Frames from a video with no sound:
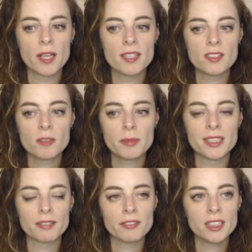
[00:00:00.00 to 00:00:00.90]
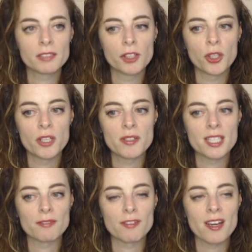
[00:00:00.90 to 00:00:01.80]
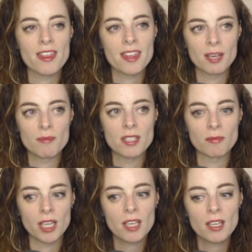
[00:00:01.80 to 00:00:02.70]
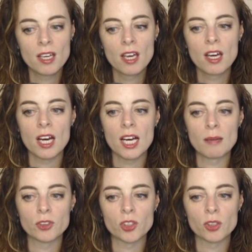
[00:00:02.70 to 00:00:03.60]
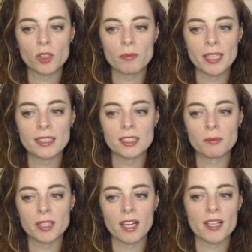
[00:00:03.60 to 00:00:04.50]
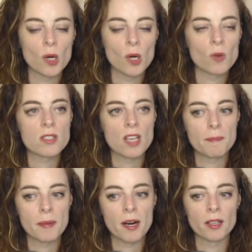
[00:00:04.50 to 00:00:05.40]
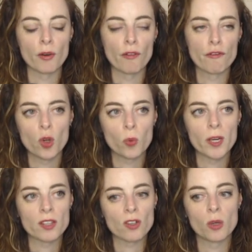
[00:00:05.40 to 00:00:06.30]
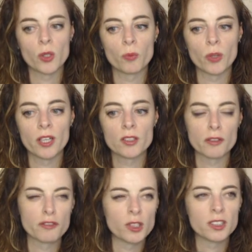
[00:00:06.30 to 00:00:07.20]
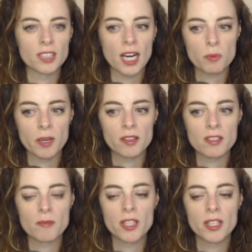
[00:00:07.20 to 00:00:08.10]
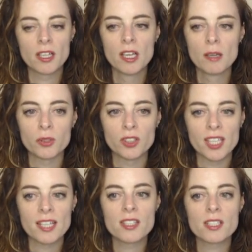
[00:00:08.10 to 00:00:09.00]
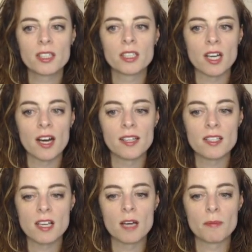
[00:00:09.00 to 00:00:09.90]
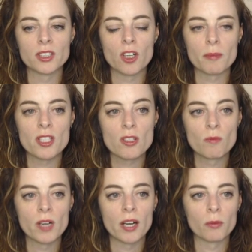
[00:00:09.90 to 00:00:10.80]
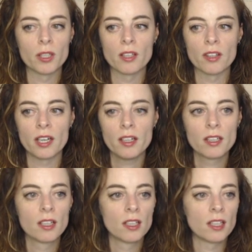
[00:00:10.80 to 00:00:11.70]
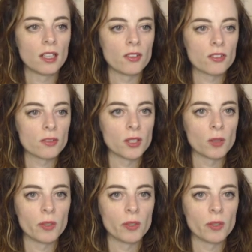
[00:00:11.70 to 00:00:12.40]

By the way, this could be different if you're using a different theme to me. So you might see something like no sidebar, or full width, all one word, or full dash width or something. But the answer to hide the sidebar is going to be somewhere within there. And